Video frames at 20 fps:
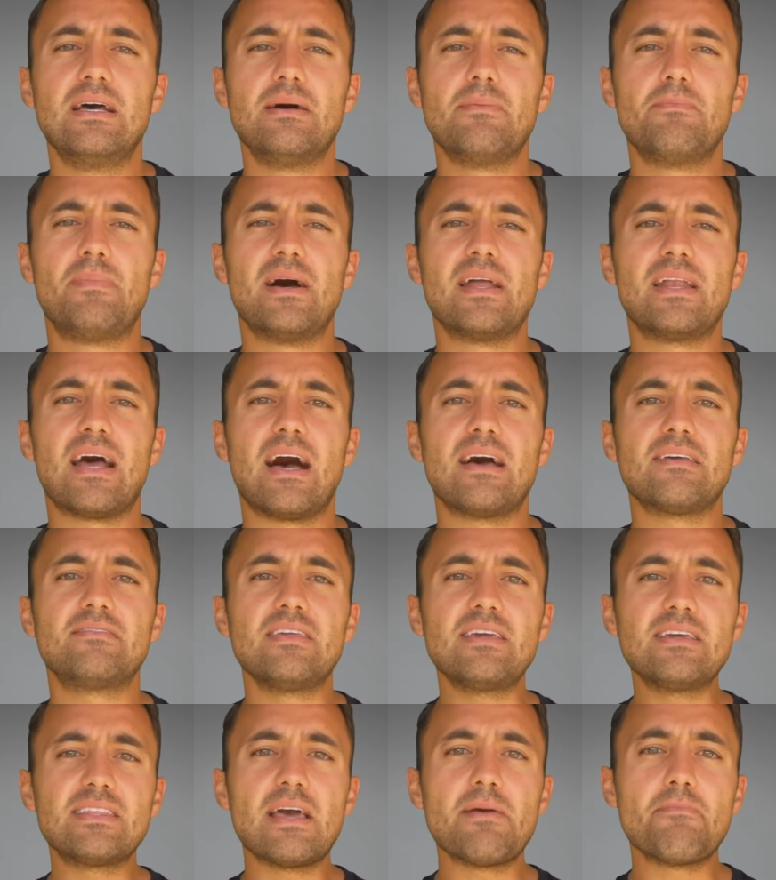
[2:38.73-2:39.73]
But I
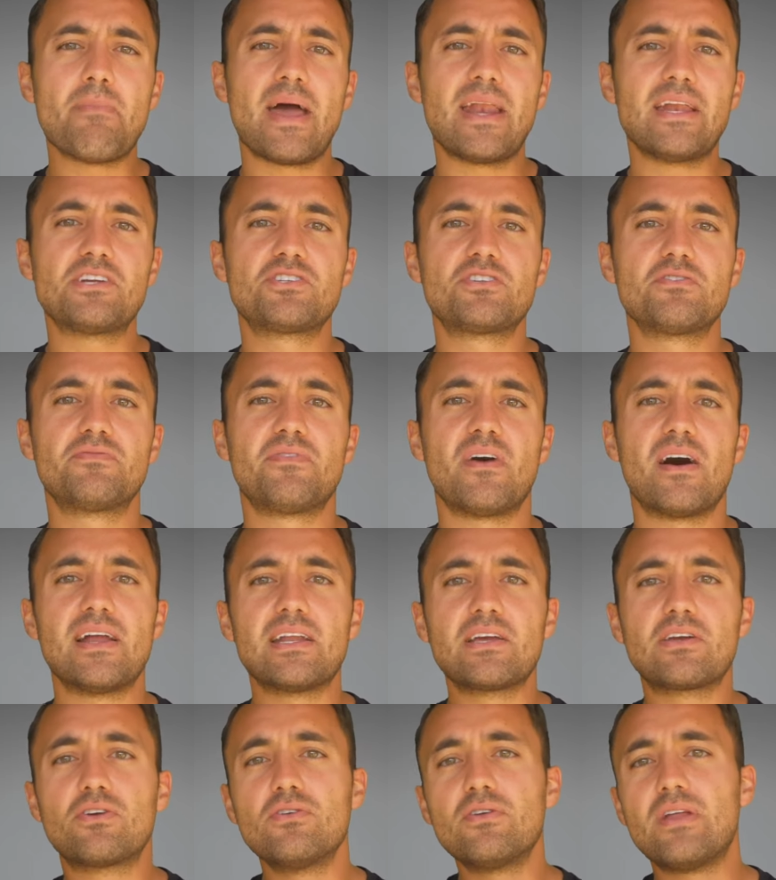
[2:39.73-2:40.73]
think they managed to find
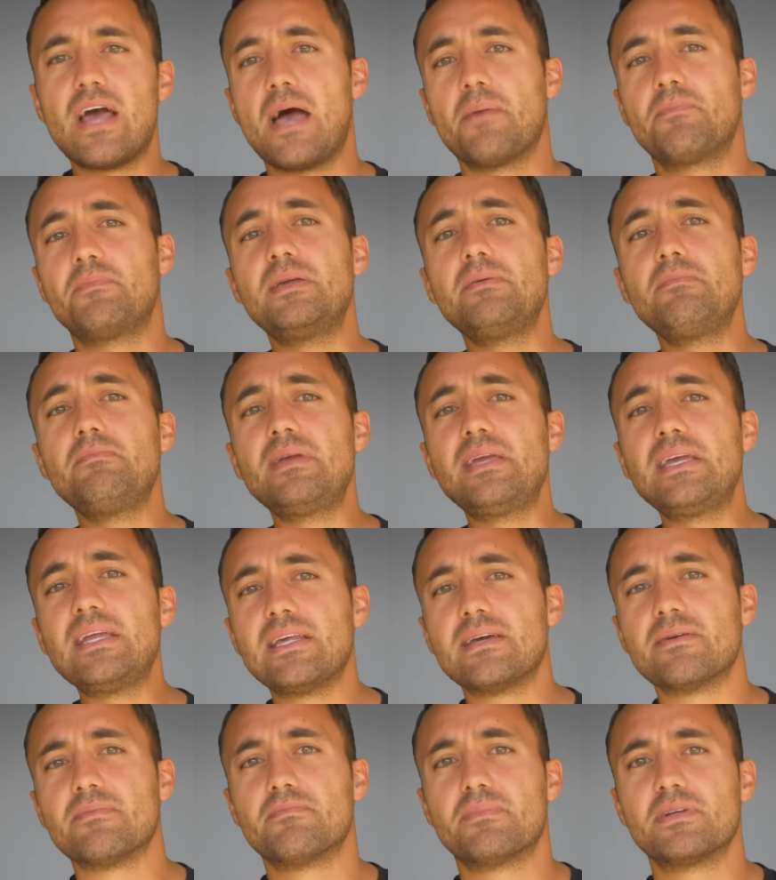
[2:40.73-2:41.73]
a good happy
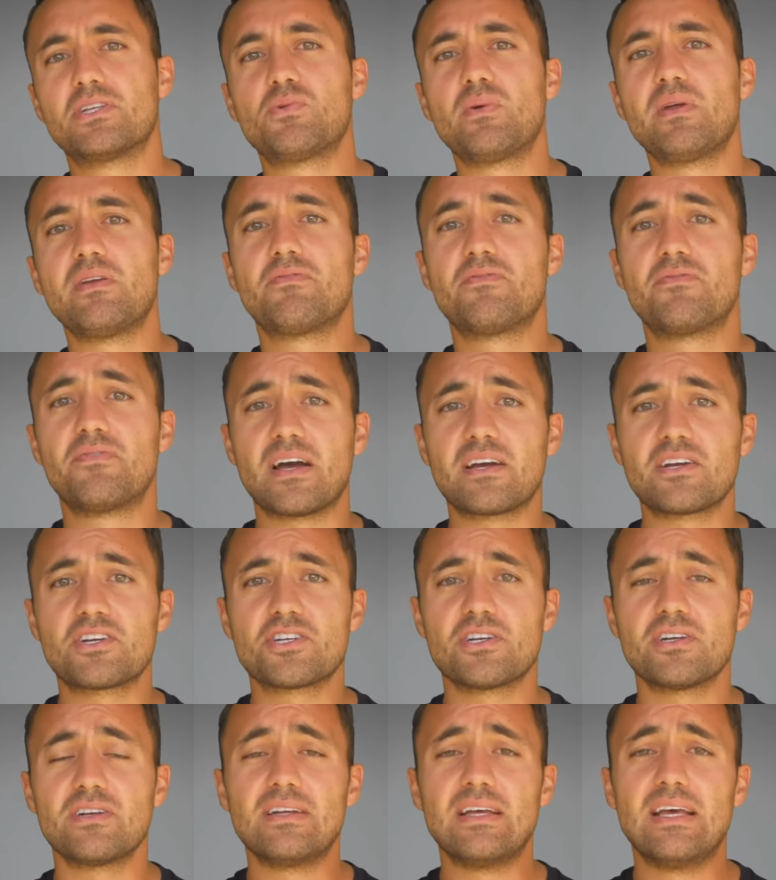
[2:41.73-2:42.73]
medium between
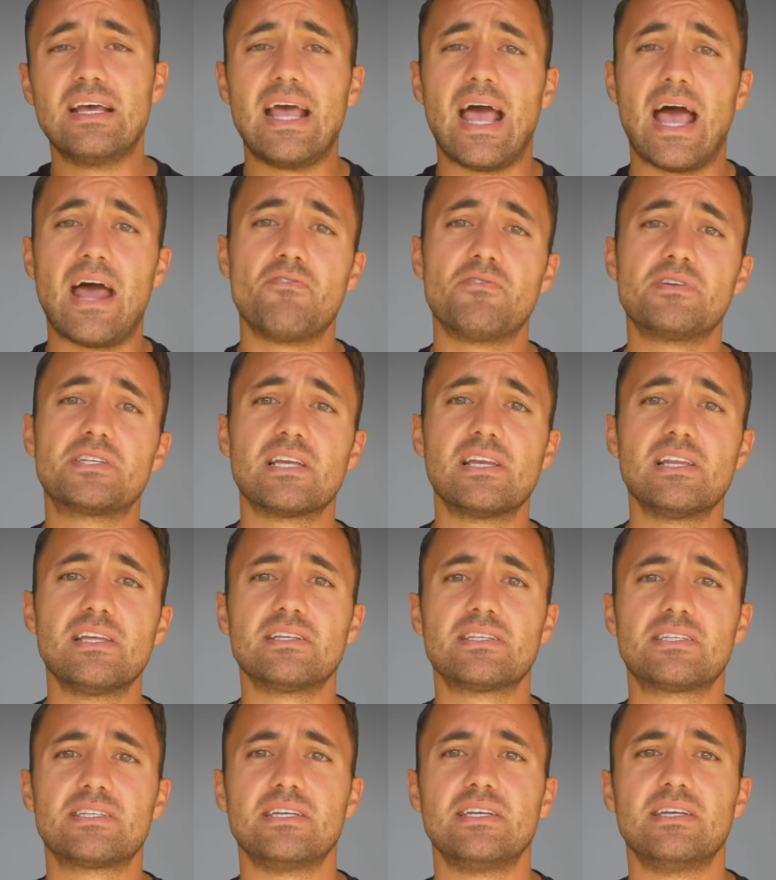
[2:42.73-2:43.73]
function and
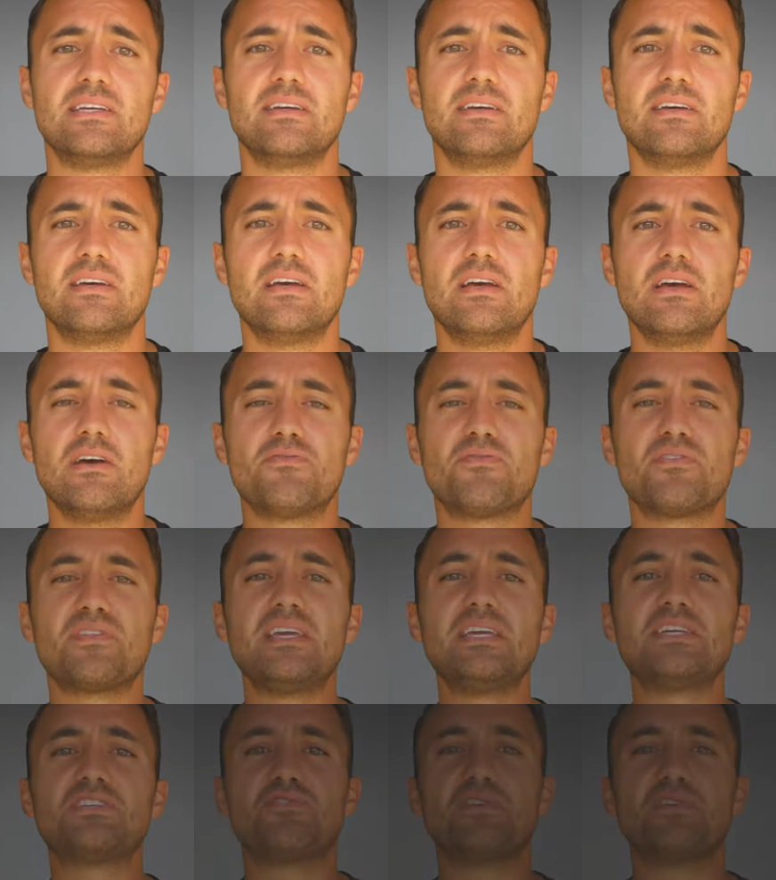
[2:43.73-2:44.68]
resiliency. For these